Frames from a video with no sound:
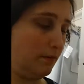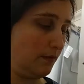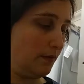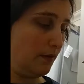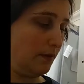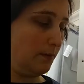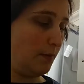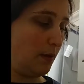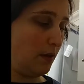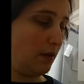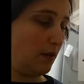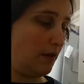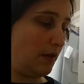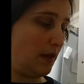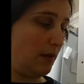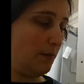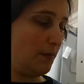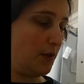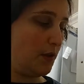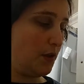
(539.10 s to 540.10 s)
a bottle of
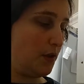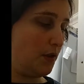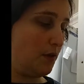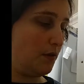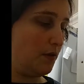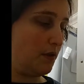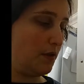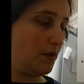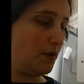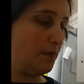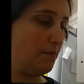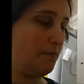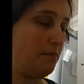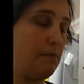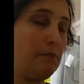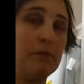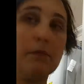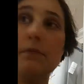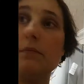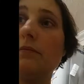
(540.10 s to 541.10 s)
lemon juice,
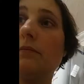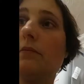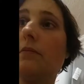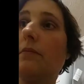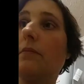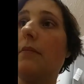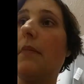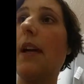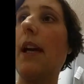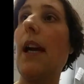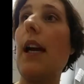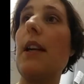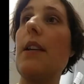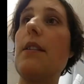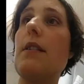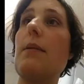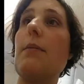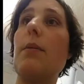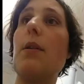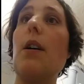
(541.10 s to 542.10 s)
and
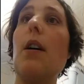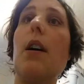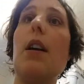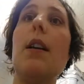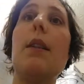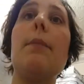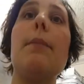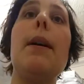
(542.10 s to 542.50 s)
some garlic